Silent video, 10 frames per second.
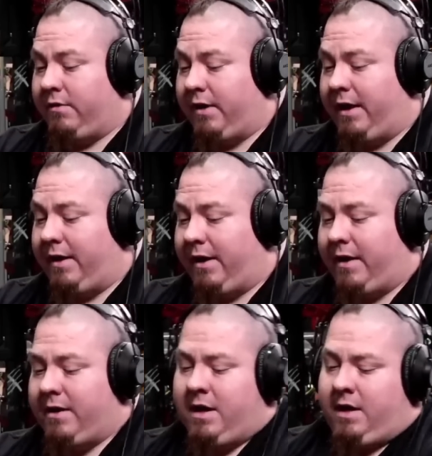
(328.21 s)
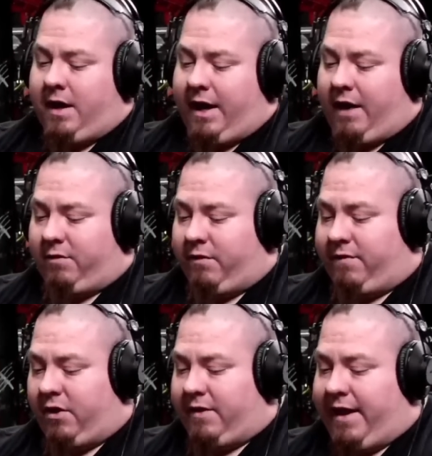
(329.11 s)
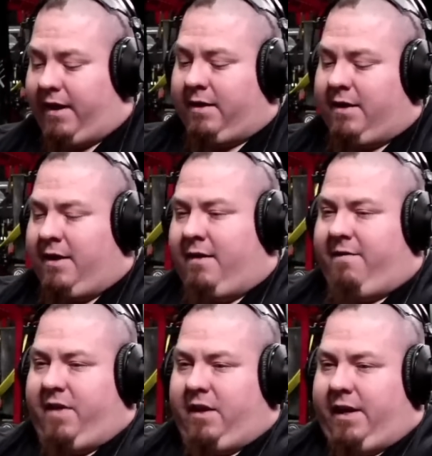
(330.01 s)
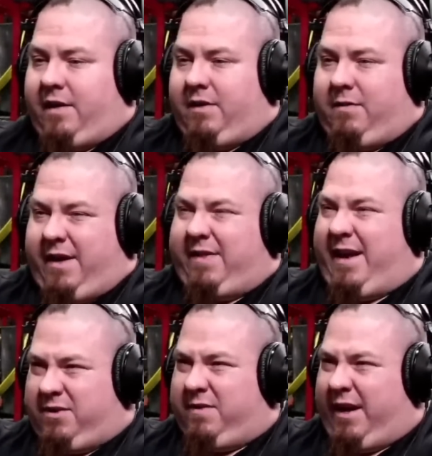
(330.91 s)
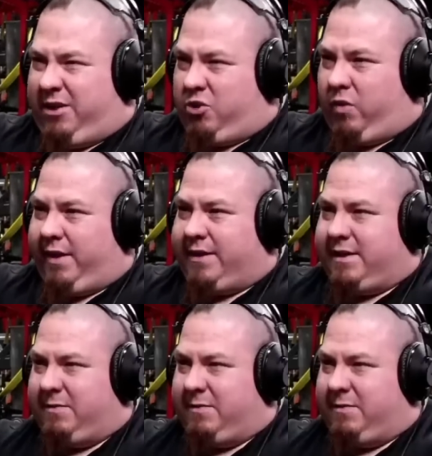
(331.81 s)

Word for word: Uh, I often refer to that feeling on the, like that, that soreness as